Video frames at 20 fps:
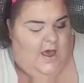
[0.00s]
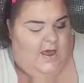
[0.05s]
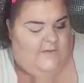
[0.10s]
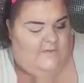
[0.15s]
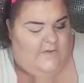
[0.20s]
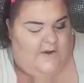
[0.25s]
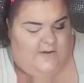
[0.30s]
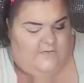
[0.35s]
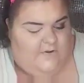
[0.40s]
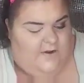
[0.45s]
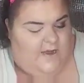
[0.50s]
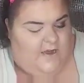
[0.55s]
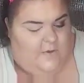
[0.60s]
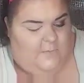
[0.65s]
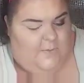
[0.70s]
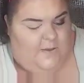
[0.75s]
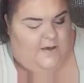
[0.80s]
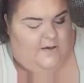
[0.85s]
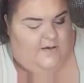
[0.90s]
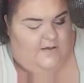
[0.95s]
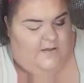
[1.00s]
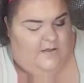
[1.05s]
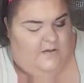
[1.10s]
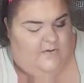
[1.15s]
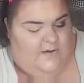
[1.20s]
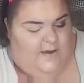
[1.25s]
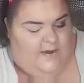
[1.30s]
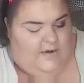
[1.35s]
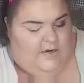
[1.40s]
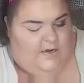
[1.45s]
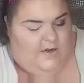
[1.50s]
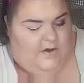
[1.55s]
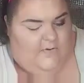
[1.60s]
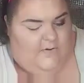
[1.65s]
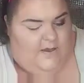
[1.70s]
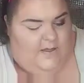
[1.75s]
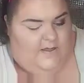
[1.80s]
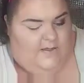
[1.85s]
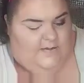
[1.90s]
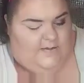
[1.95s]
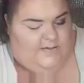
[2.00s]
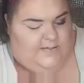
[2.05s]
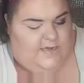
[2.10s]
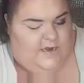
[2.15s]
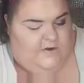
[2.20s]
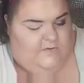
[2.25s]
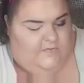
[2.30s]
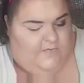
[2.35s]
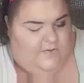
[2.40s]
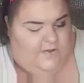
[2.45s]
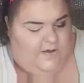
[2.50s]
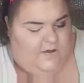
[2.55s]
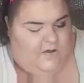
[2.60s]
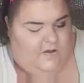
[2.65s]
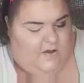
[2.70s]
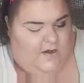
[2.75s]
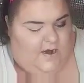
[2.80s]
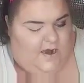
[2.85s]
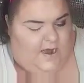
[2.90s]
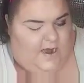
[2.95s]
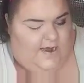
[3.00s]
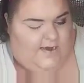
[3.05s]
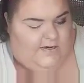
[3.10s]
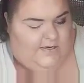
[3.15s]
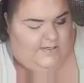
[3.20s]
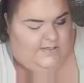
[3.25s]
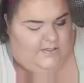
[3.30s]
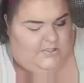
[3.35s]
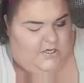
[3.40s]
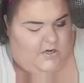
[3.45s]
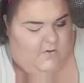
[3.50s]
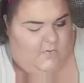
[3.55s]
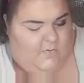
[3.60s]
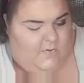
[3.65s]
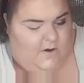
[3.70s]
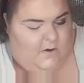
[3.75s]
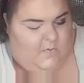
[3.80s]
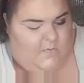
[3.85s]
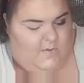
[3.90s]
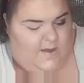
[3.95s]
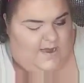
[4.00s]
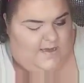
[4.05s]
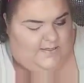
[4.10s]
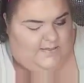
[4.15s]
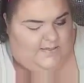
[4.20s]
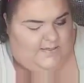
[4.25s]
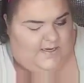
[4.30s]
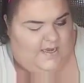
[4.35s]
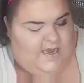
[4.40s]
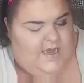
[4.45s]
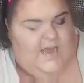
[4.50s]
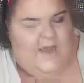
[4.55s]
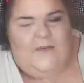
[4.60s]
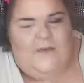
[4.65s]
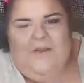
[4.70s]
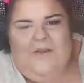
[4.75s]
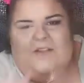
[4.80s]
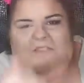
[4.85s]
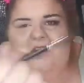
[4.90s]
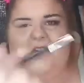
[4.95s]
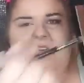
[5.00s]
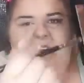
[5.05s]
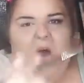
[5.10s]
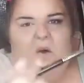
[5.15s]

I've never had a palette that you had to go in this carefully on. I just don't want to waste. I mean, if you